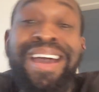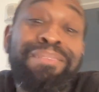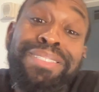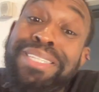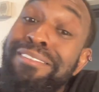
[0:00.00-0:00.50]

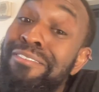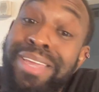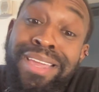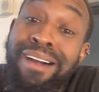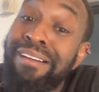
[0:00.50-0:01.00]
I'm still gonna
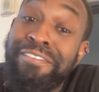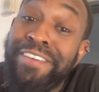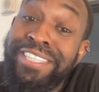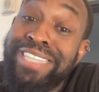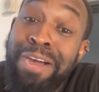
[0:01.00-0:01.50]
eat all the
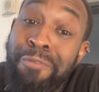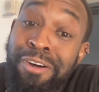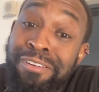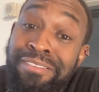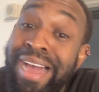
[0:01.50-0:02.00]
fish I
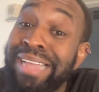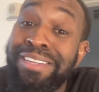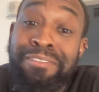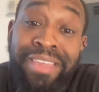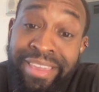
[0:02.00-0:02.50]
want, I
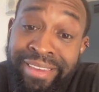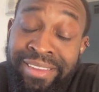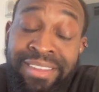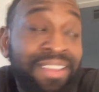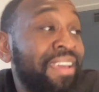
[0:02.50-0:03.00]
don't
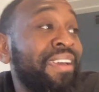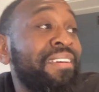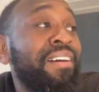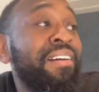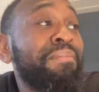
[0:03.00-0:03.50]
care.
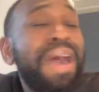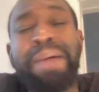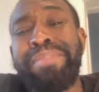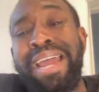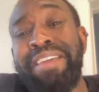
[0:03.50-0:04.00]

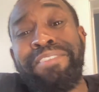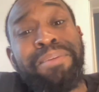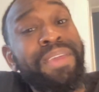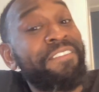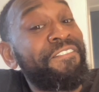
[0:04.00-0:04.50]
I'm not even
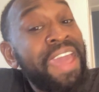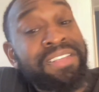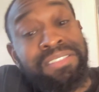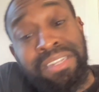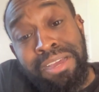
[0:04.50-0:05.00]
a big
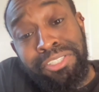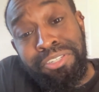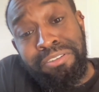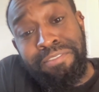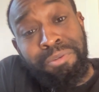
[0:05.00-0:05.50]
fan of
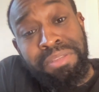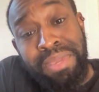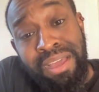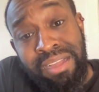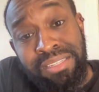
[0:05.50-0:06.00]
cilantro, if you want to
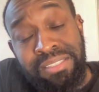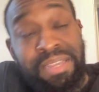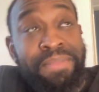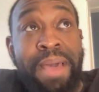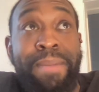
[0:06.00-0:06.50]
be honest.
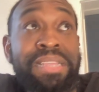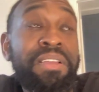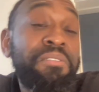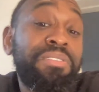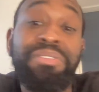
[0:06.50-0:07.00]
I'm not about to
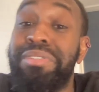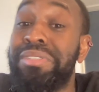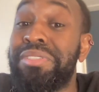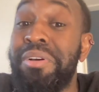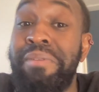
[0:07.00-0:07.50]
go to the
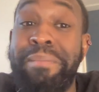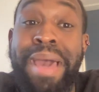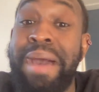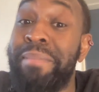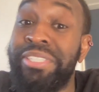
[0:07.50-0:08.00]
store and
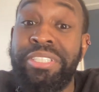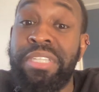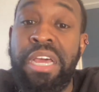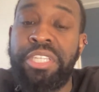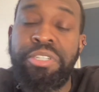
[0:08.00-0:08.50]
buy a bunch of
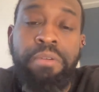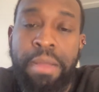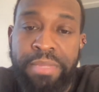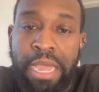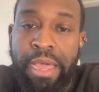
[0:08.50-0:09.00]
cilantro,
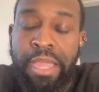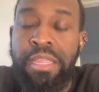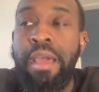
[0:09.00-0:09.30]
I'm not.